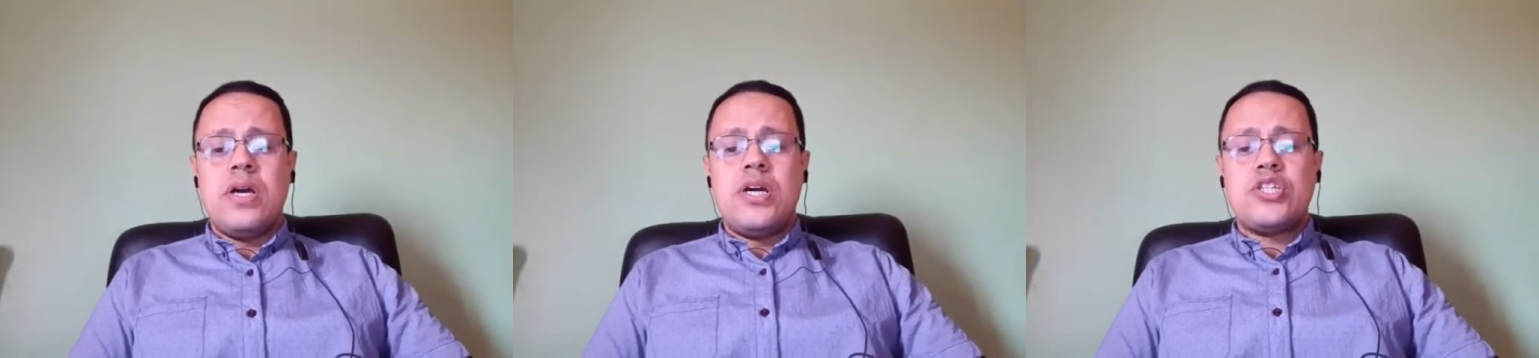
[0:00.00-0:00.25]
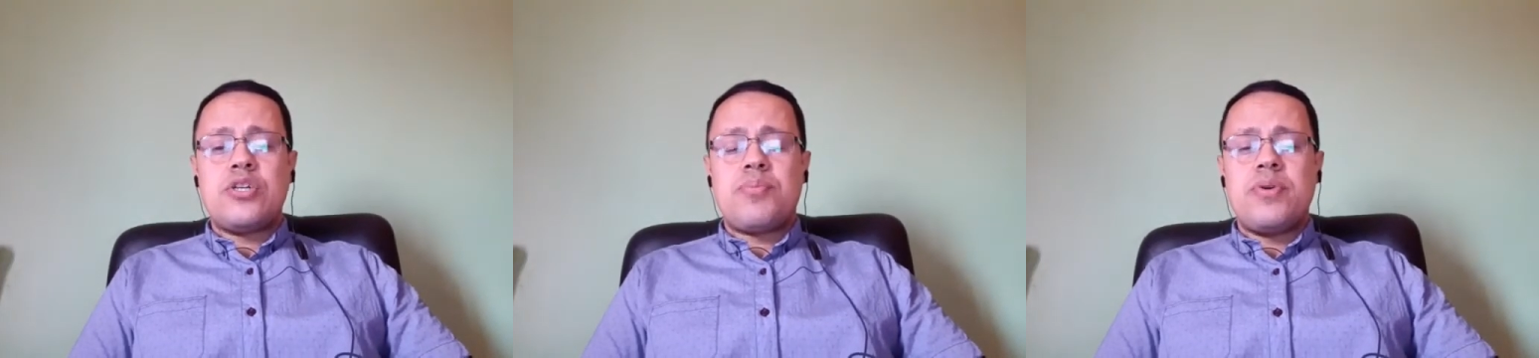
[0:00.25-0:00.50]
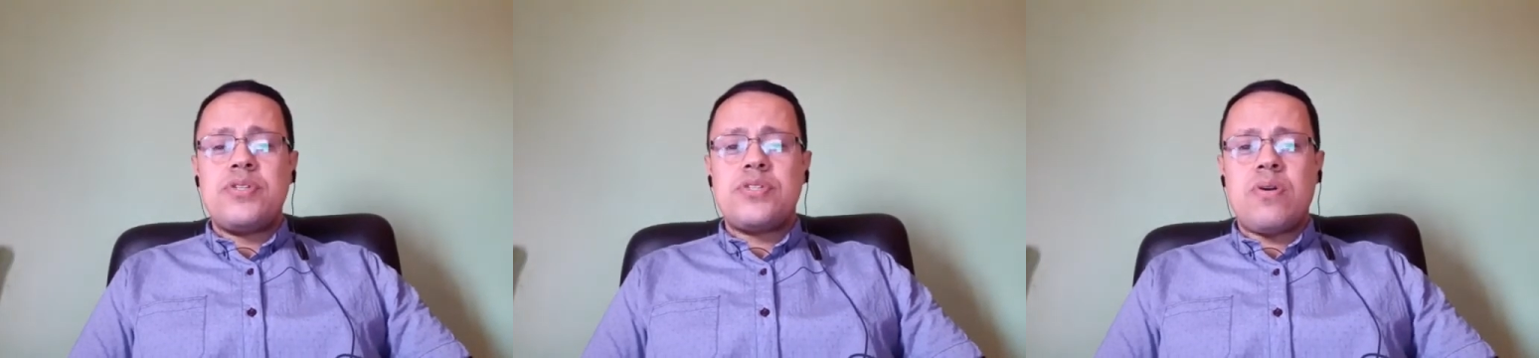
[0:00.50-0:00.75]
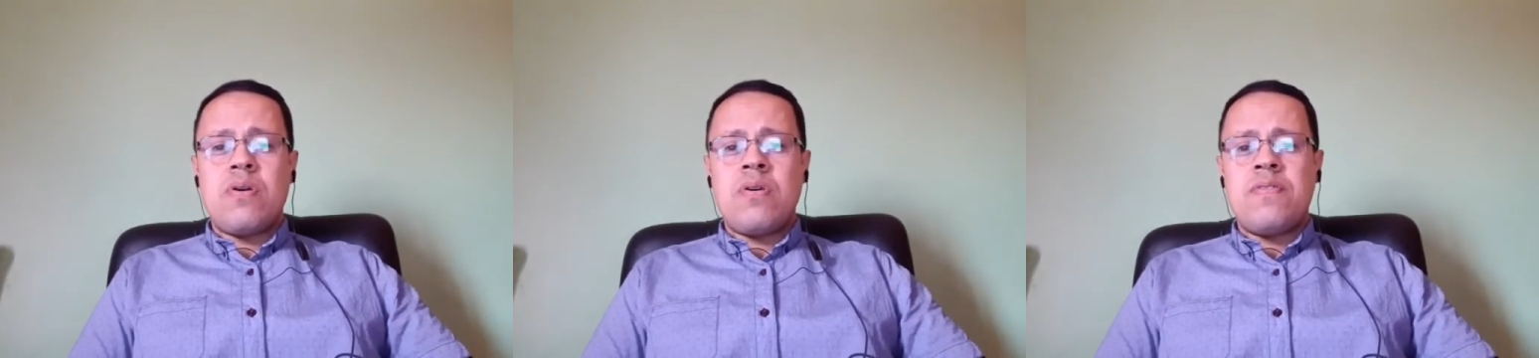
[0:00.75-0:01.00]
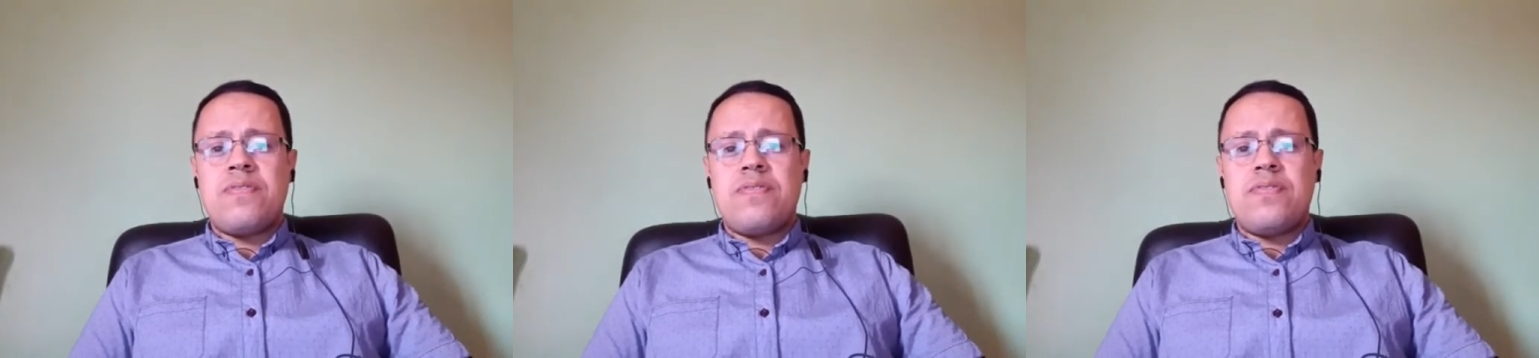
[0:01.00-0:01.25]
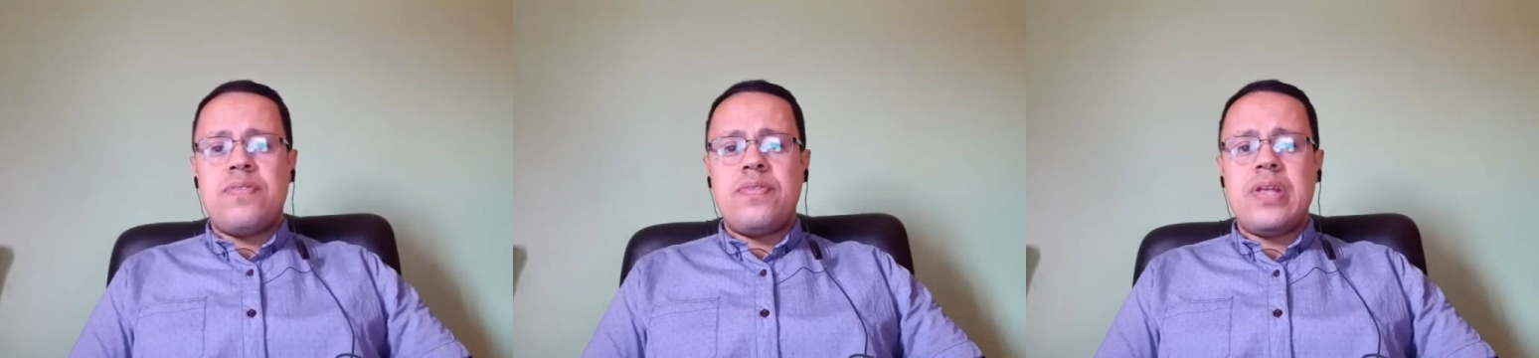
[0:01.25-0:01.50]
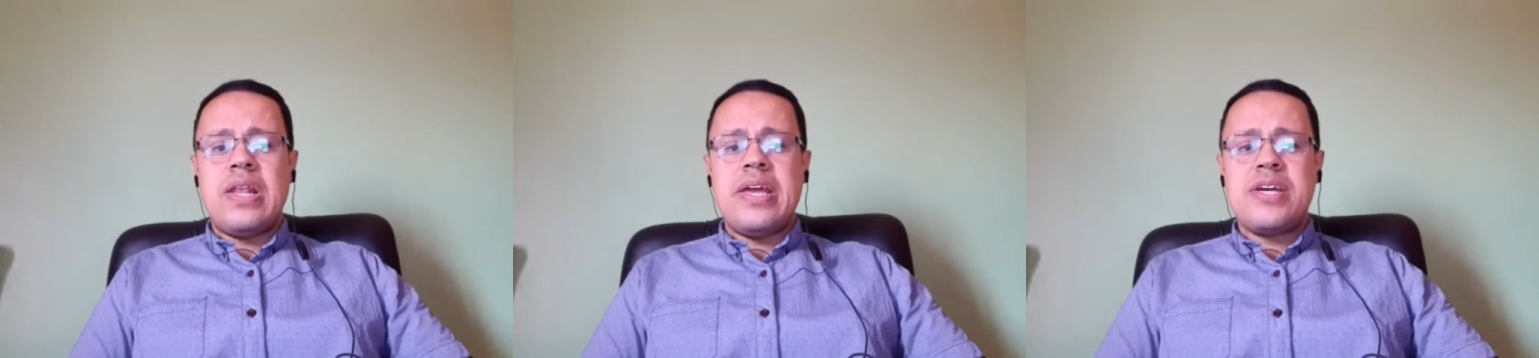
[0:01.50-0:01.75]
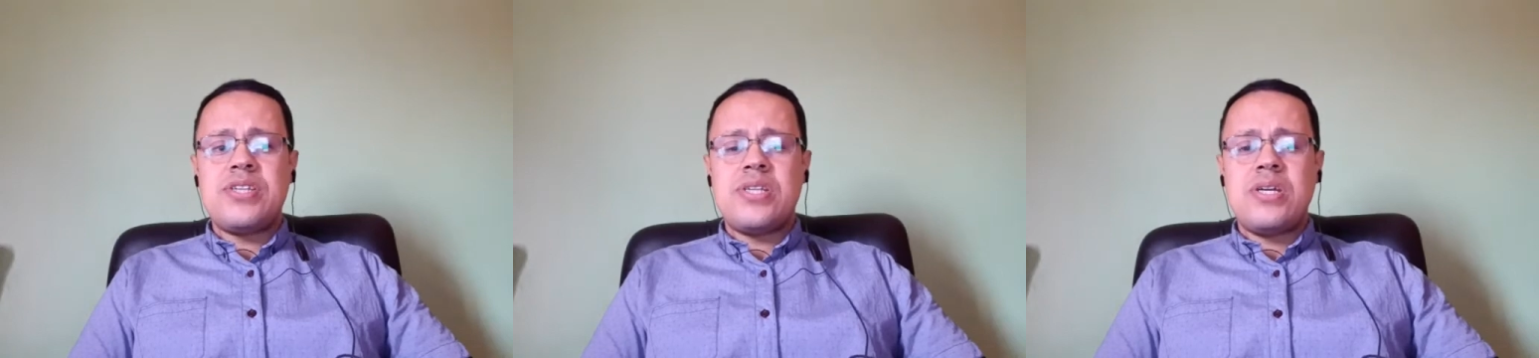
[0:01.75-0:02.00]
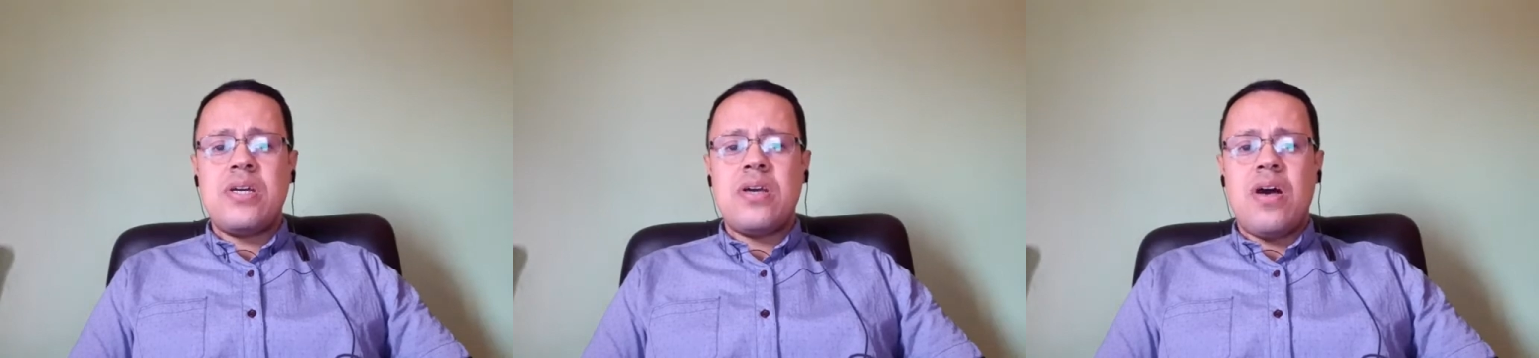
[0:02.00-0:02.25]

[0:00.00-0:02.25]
to preserve the legacy